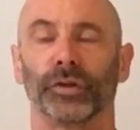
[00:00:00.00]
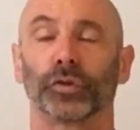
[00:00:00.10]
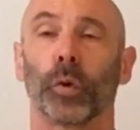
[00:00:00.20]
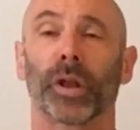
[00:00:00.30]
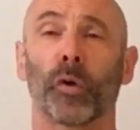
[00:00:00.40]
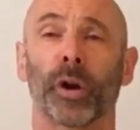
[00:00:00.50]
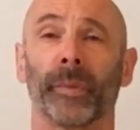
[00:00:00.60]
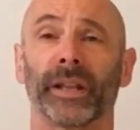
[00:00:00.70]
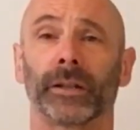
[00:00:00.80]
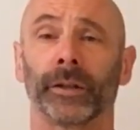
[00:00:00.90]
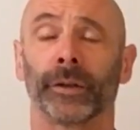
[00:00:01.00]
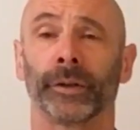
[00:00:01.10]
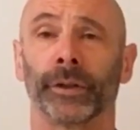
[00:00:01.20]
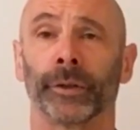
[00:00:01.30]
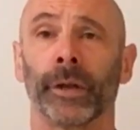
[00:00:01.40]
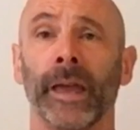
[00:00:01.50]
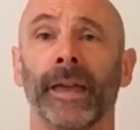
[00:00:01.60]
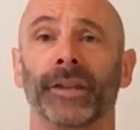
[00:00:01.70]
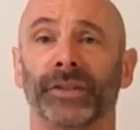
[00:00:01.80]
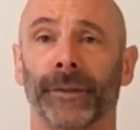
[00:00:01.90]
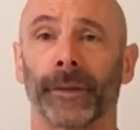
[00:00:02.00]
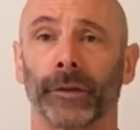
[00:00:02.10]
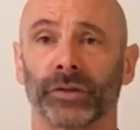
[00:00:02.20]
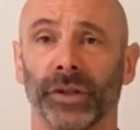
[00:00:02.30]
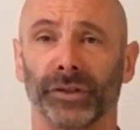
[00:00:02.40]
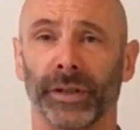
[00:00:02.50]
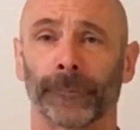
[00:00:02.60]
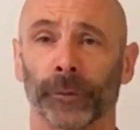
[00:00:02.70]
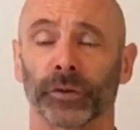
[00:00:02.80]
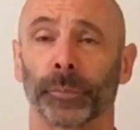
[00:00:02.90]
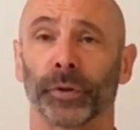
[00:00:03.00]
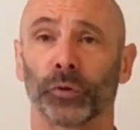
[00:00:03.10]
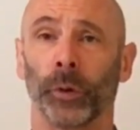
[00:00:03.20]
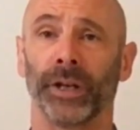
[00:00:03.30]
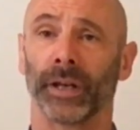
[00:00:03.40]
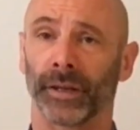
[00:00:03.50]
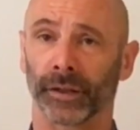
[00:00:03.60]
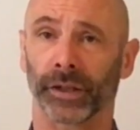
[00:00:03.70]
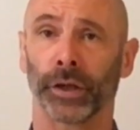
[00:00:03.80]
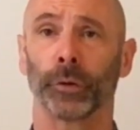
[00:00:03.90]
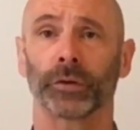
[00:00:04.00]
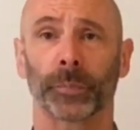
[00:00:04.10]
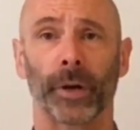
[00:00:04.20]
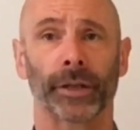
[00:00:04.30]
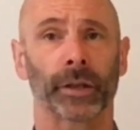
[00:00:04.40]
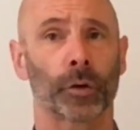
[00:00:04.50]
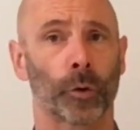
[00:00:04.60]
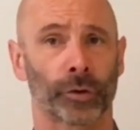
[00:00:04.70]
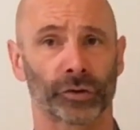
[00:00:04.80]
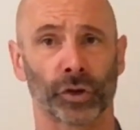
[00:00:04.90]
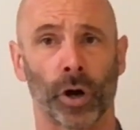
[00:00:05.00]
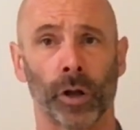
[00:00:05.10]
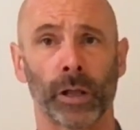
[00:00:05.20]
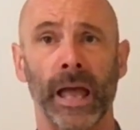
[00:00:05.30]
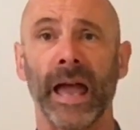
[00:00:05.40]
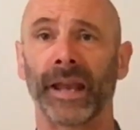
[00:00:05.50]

So what I want to make clear here is that there's a difference between an acute spike in cortisol